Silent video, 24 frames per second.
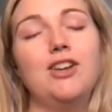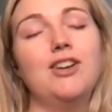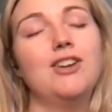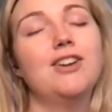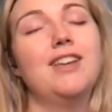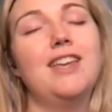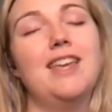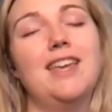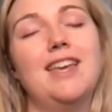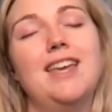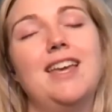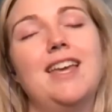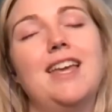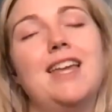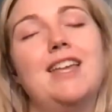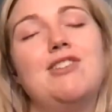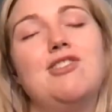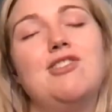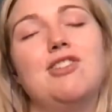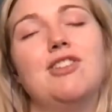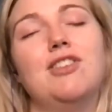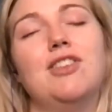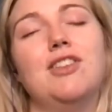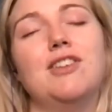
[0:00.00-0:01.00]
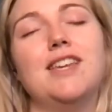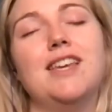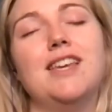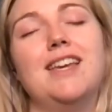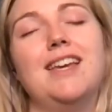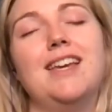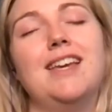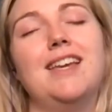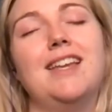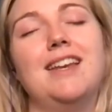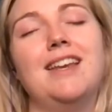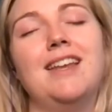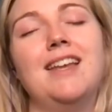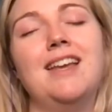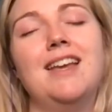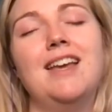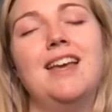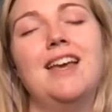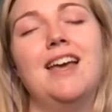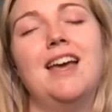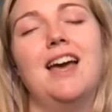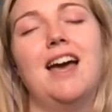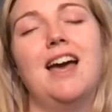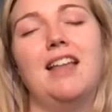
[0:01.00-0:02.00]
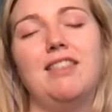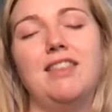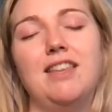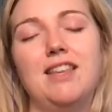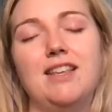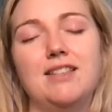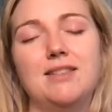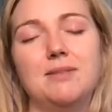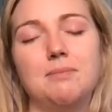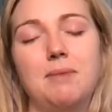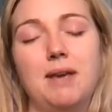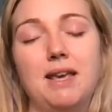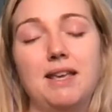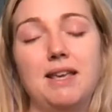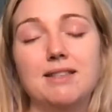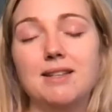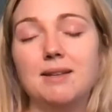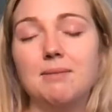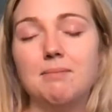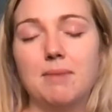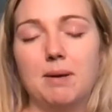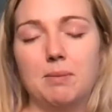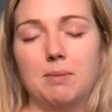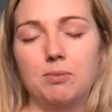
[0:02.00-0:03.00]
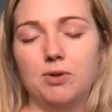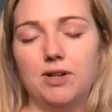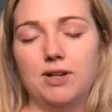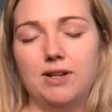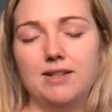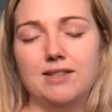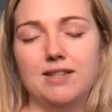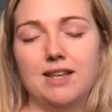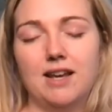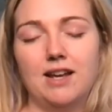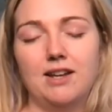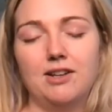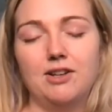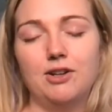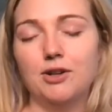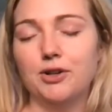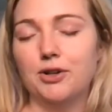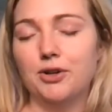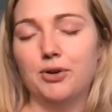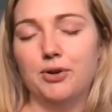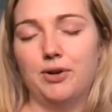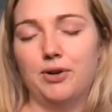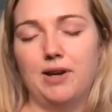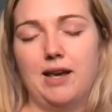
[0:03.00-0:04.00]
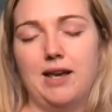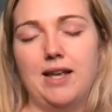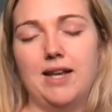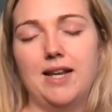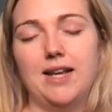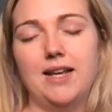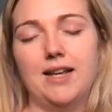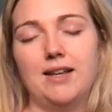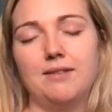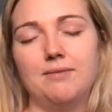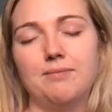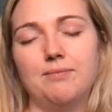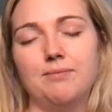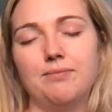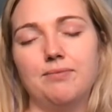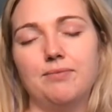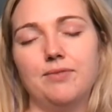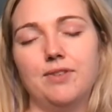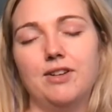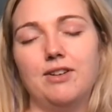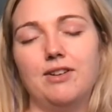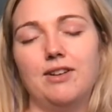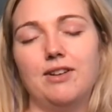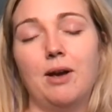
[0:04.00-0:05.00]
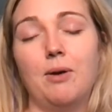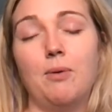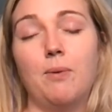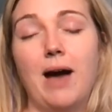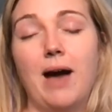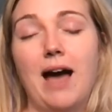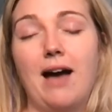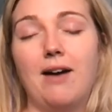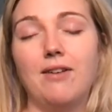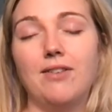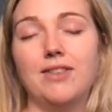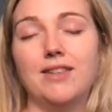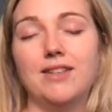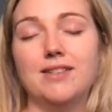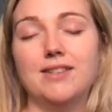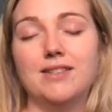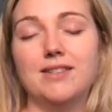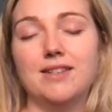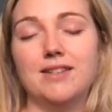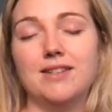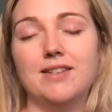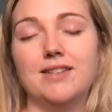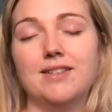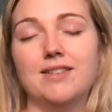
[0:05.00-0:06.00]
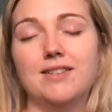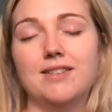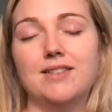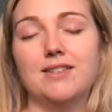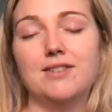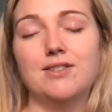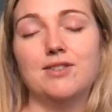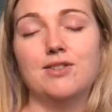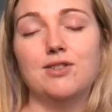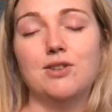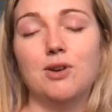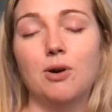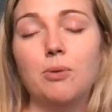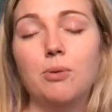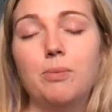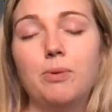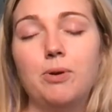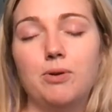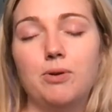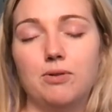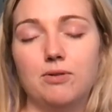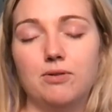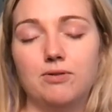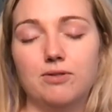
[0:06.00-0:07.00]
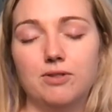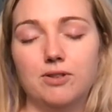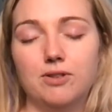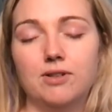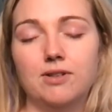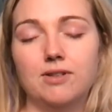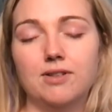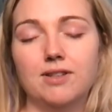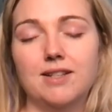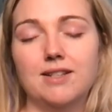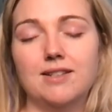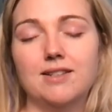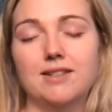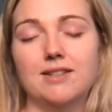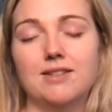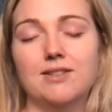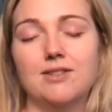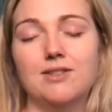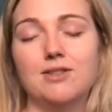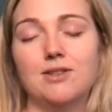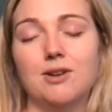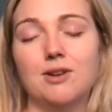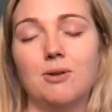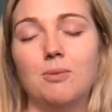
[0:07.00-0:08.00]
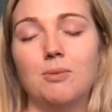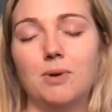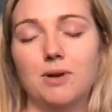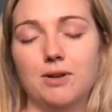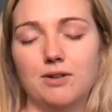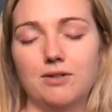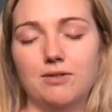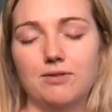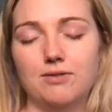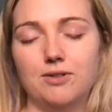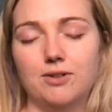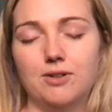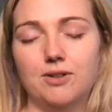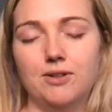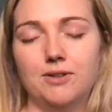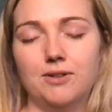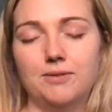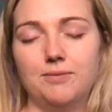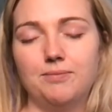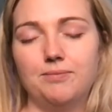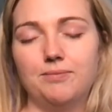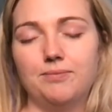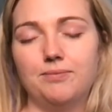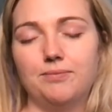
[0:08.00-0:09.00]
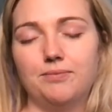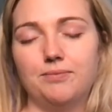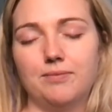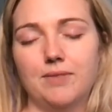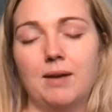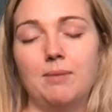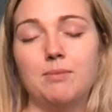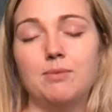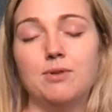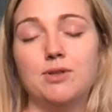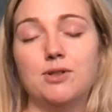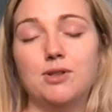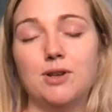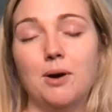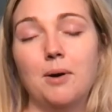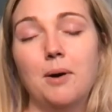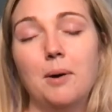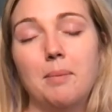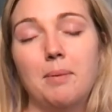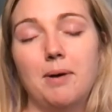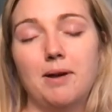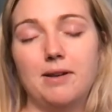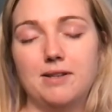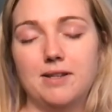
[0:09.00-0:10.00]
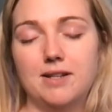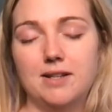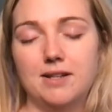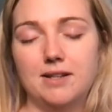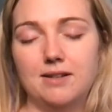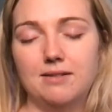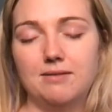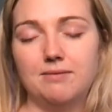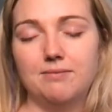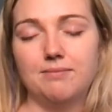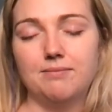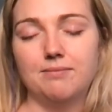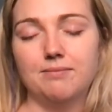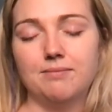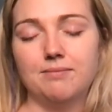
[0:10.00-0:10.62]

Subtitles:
your kids, you're looking and at these amazing memories that you're creating. You're like, wow, this is so beautiful, this is so wonderful, I'm so abundant.